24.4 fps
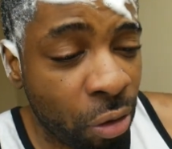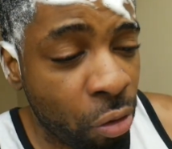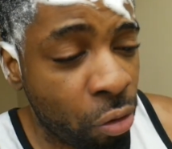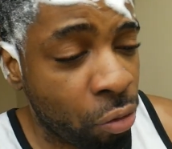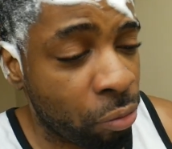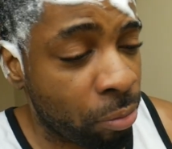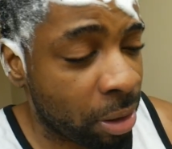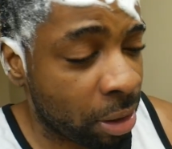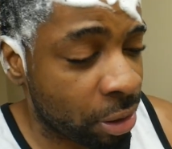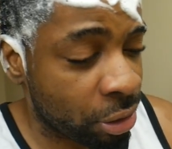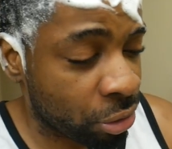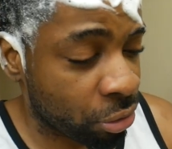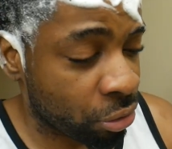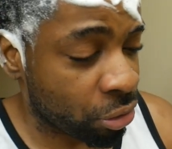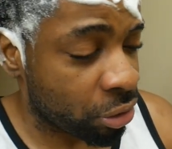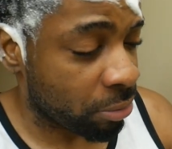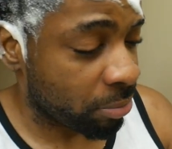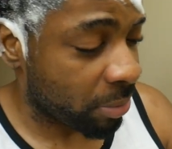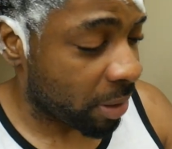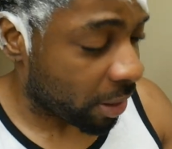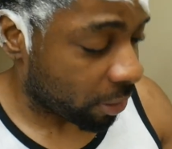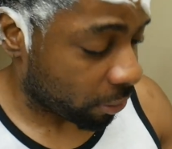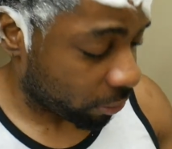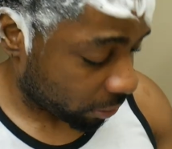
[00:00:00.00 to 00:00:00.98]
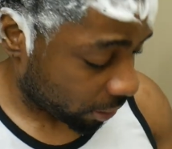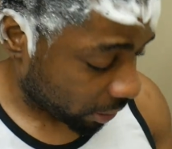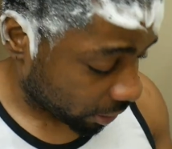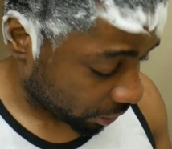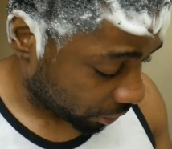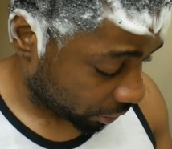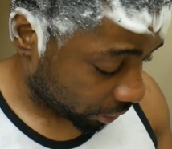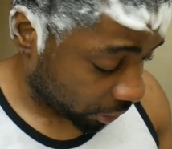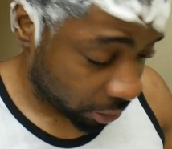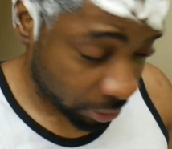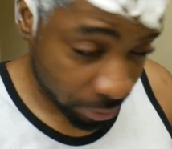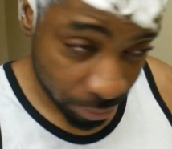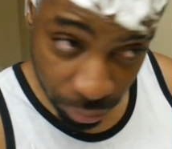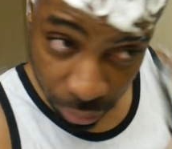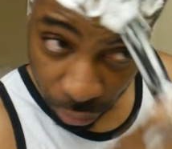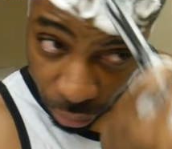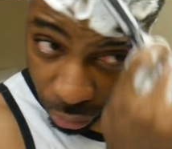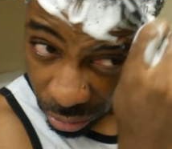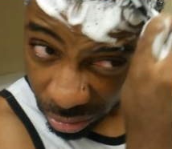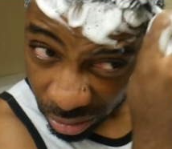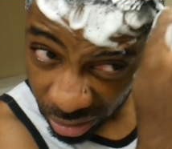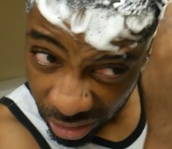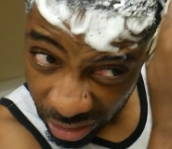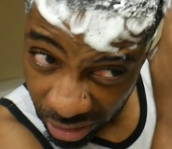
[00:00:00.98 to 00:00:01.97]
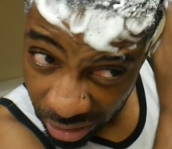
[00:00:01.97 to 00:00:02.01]
comb my joints back when I shampoo
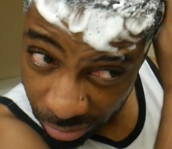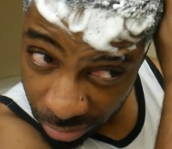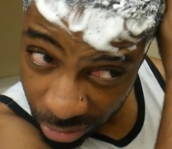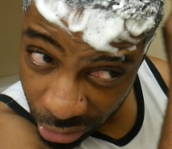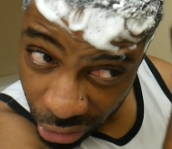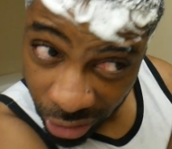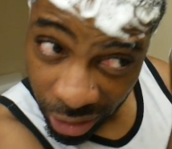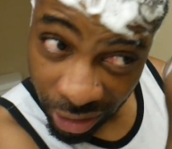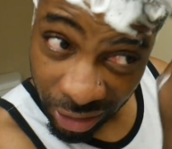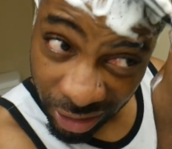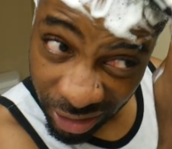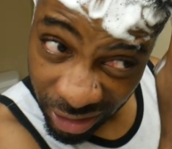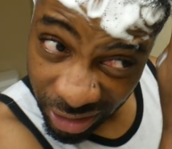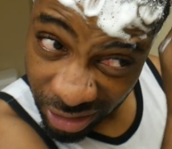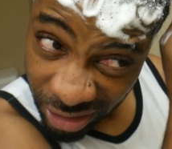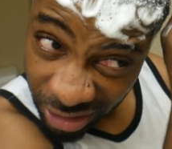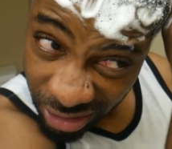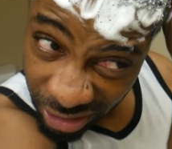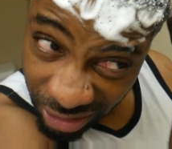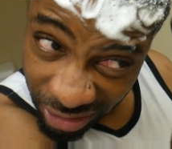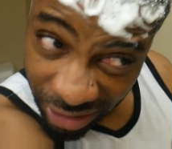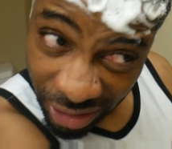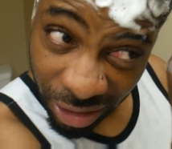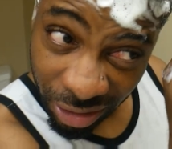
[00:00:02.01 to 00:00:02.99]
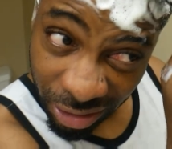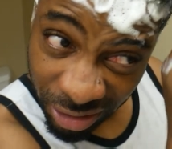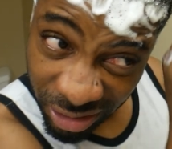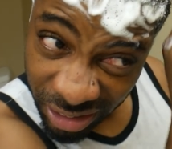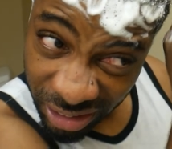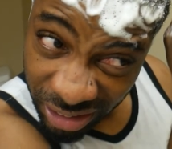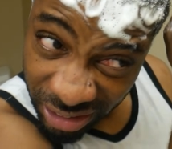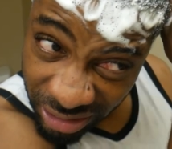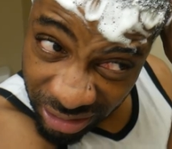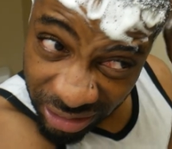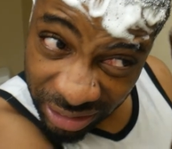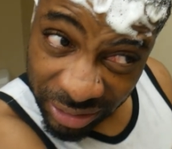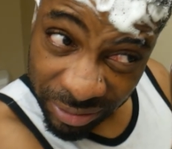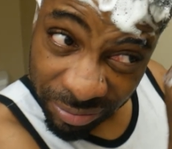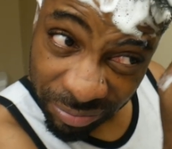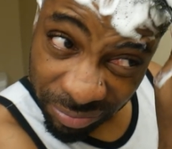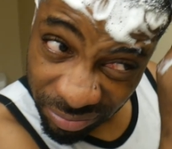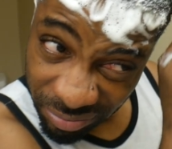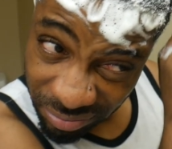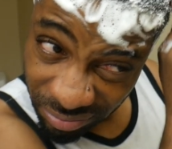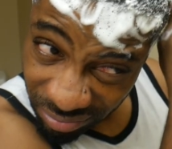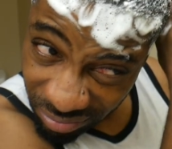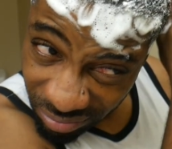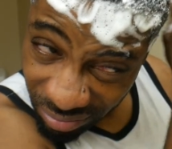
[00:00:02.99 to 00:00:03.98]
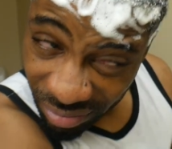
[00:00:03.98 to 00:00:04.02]
is because I'm trying to clean it out.
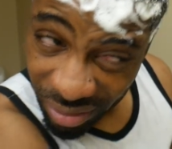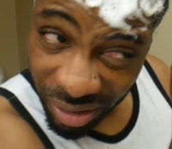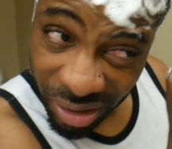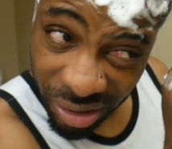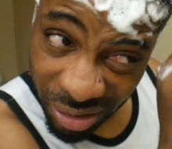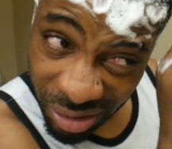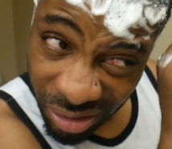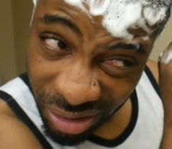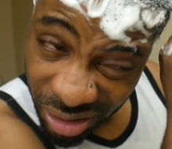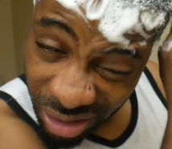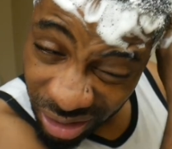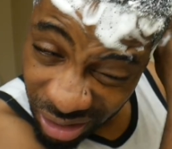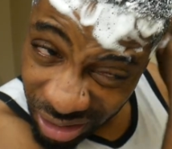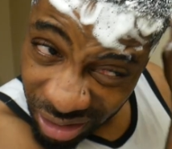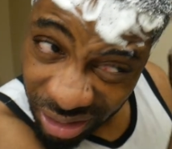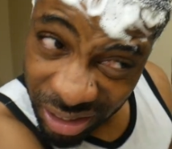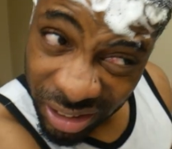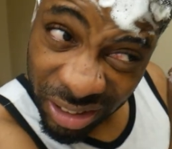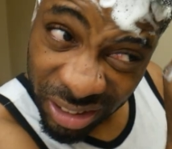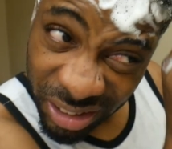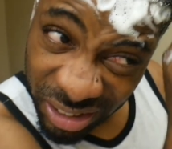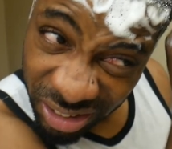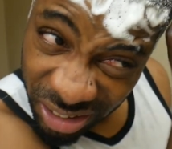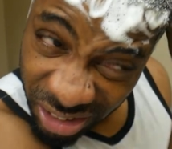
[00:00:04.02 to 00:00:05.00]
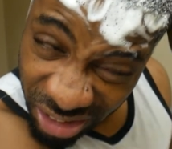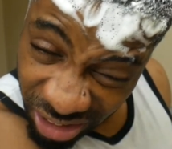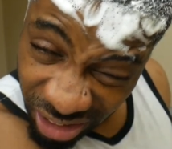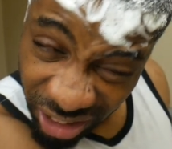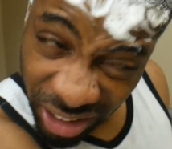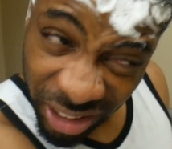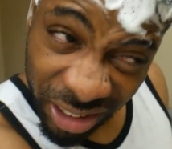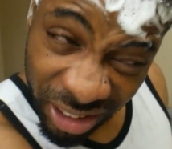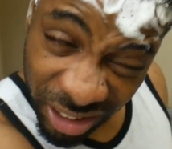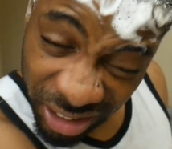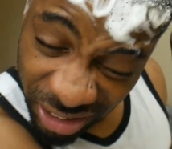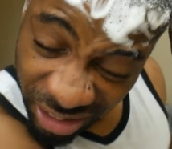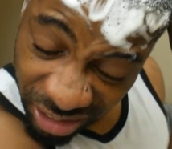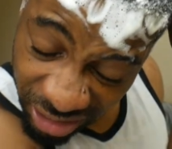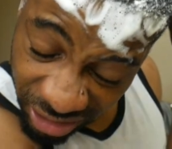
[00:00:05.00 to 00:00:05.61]
I'm trying to